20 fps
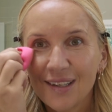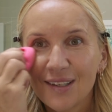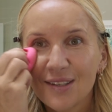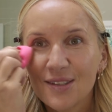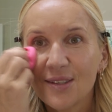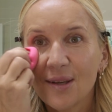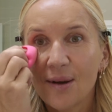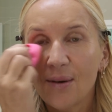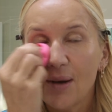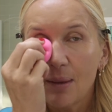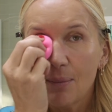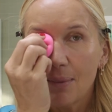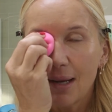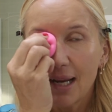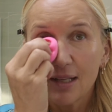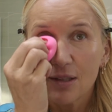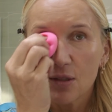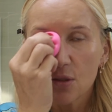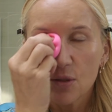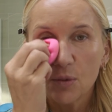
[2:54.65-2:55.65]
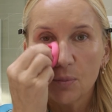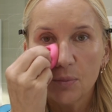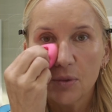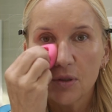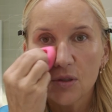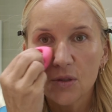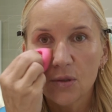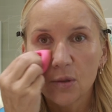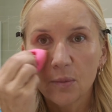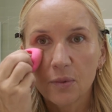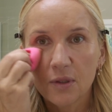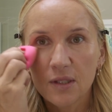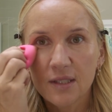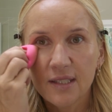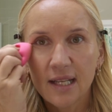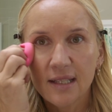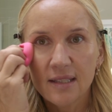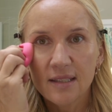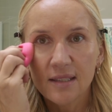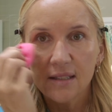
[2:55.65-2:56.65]
So I'm like super
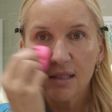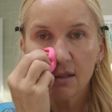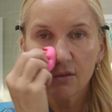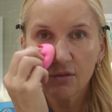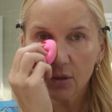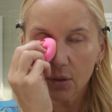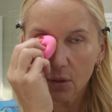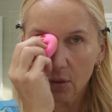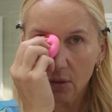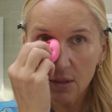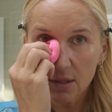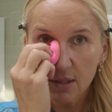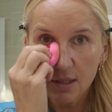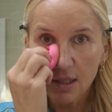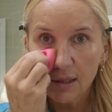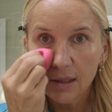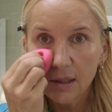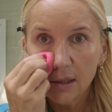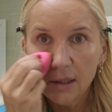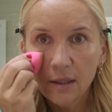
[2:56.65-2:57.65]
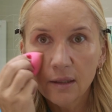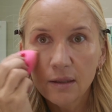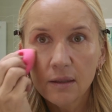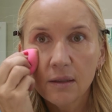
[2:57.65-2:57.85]
sensitive to concealer.